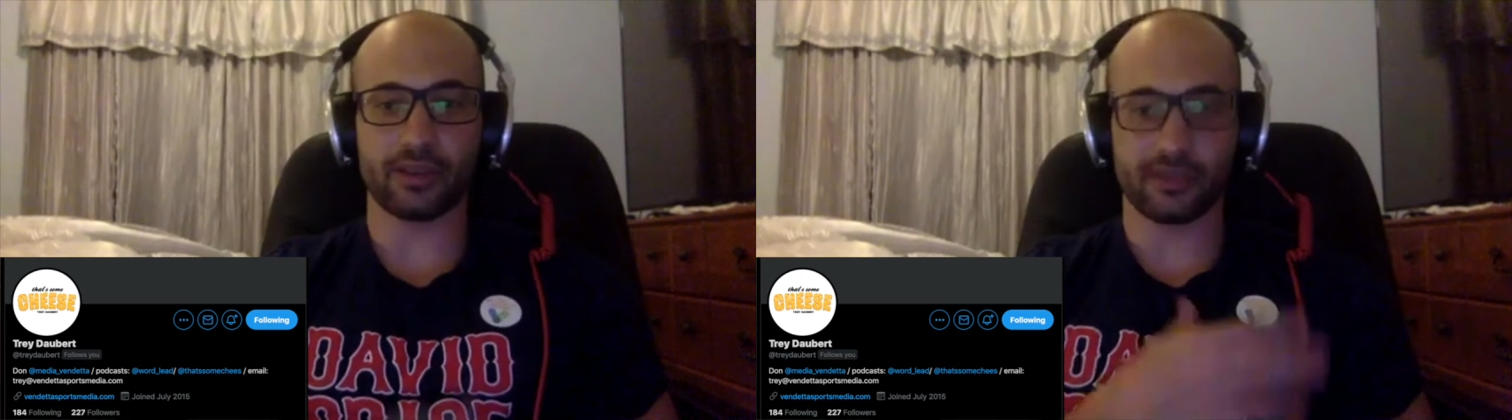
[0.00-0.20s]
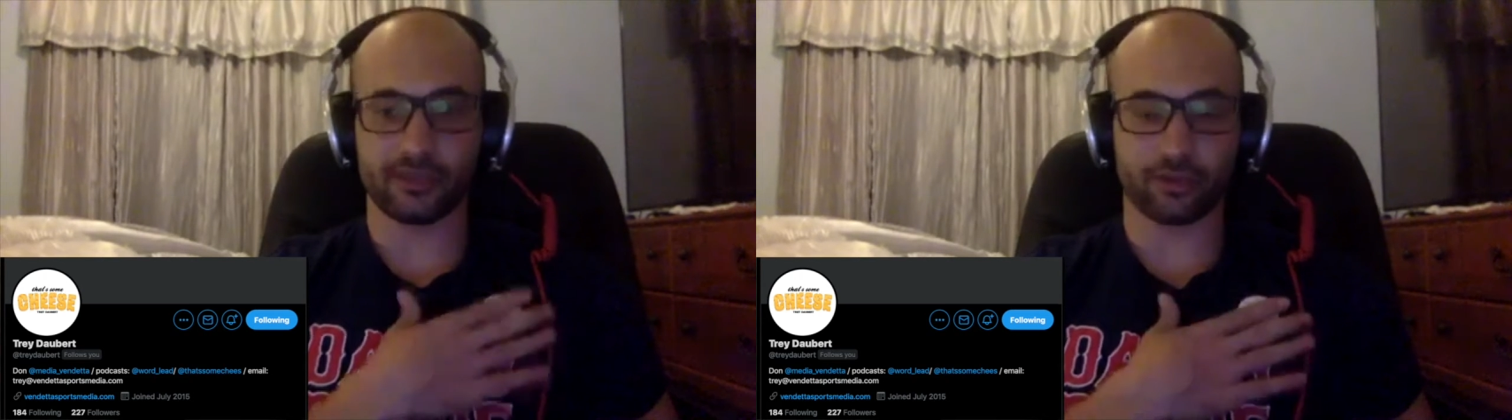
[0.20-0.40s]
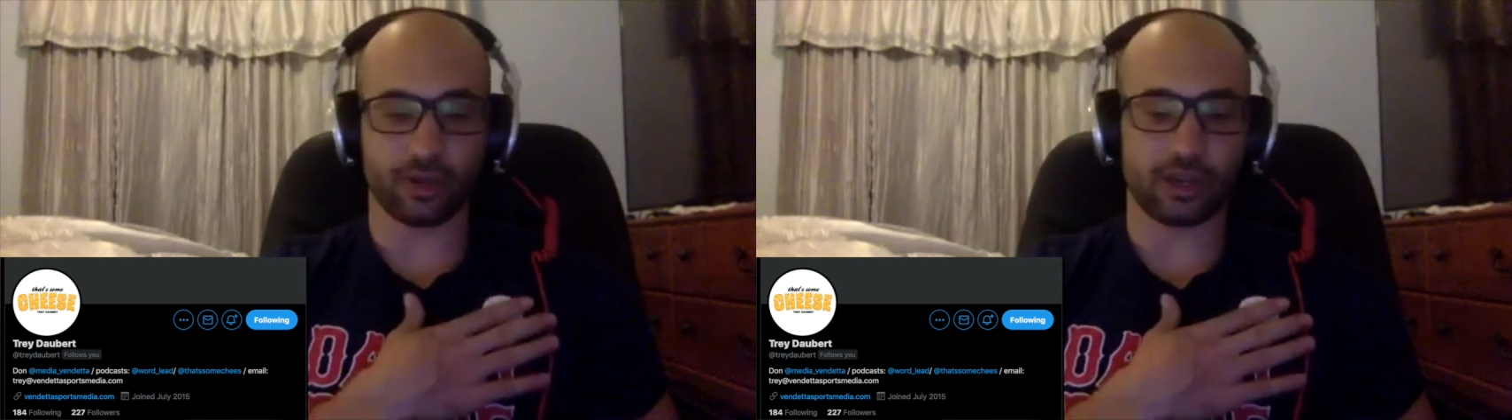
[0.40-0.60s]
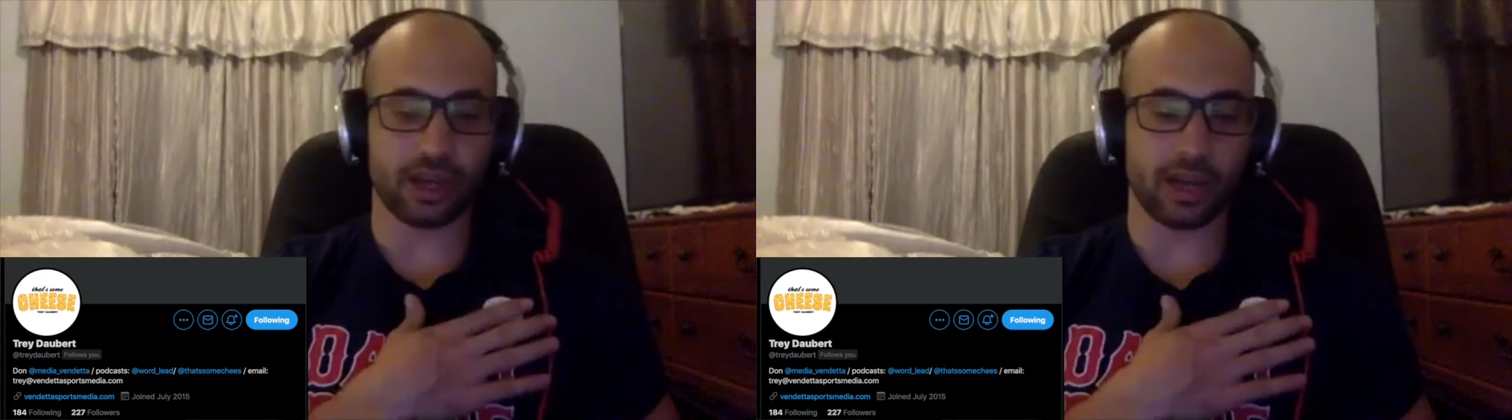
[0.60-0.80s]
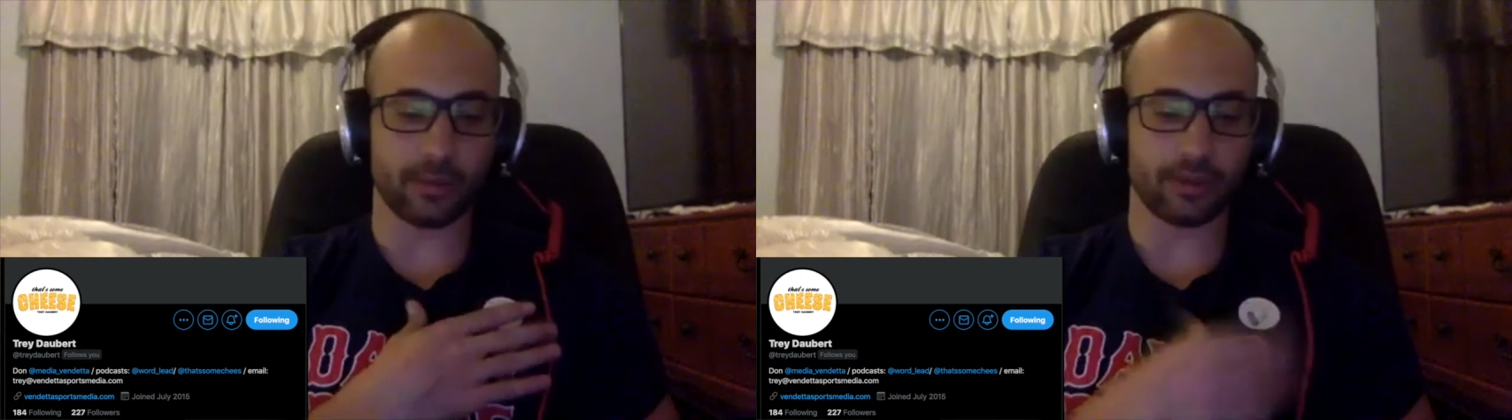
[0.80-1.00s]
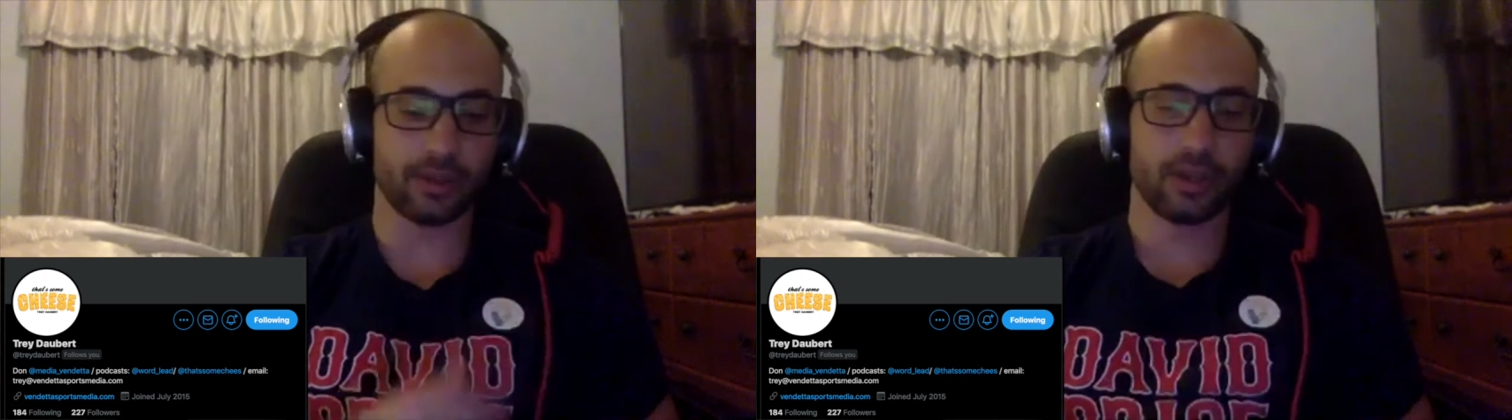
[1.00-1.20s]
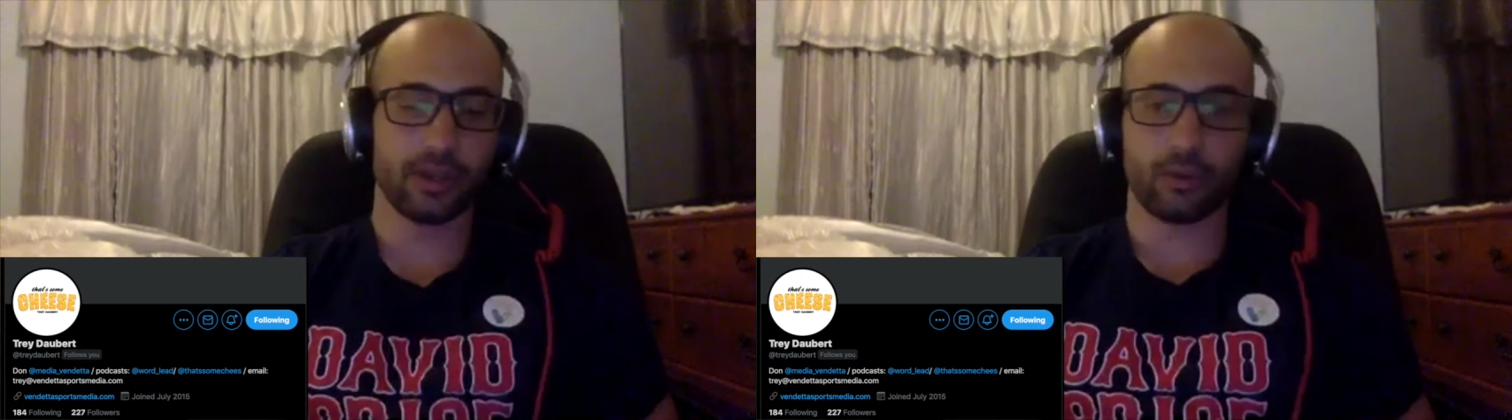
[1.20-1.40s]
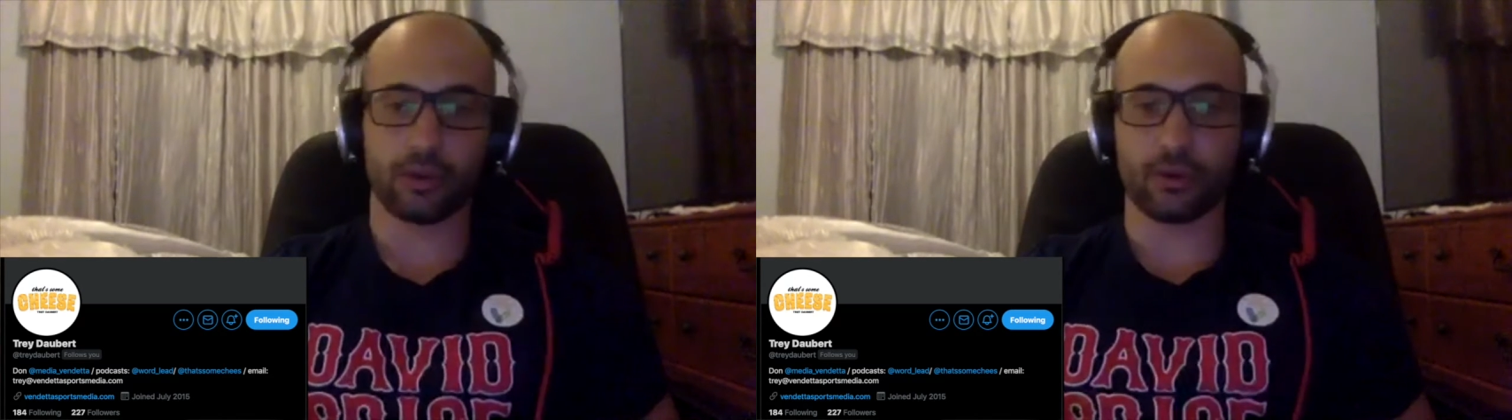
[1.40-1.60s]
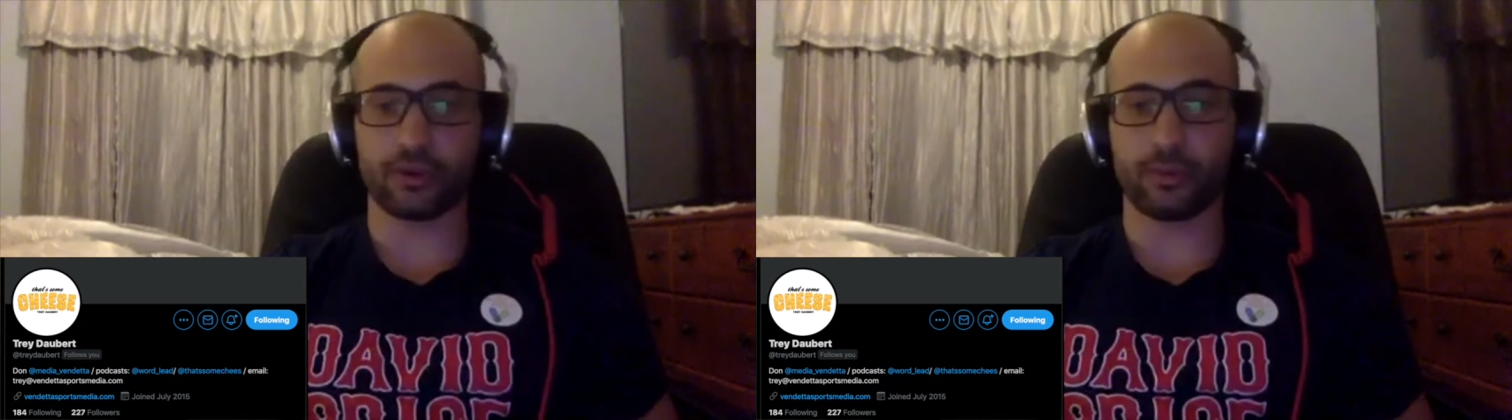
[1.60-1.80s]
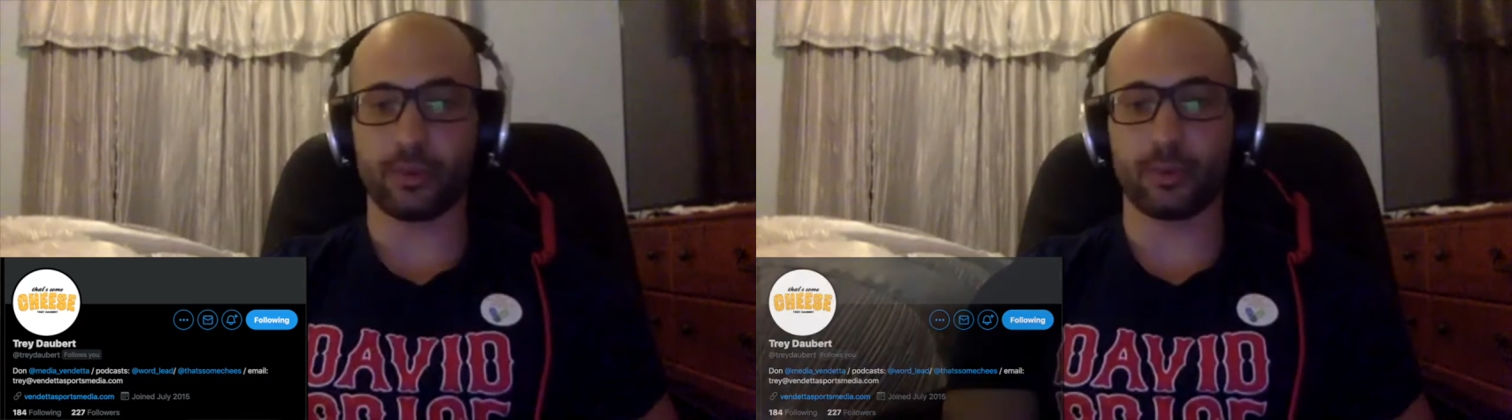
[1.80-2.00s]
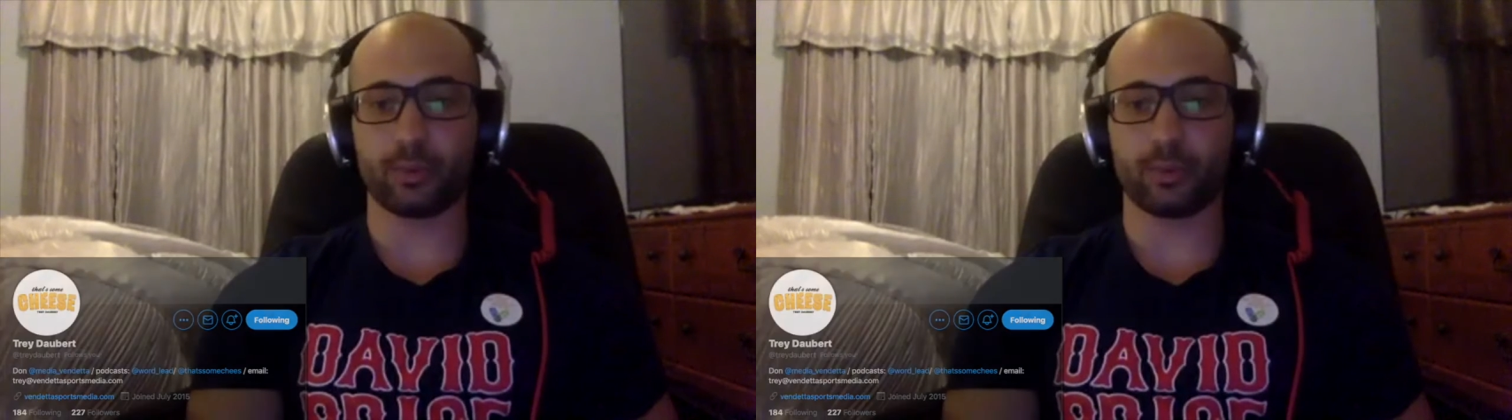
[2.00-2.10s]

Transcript: This is Trey Daubert. We're going to be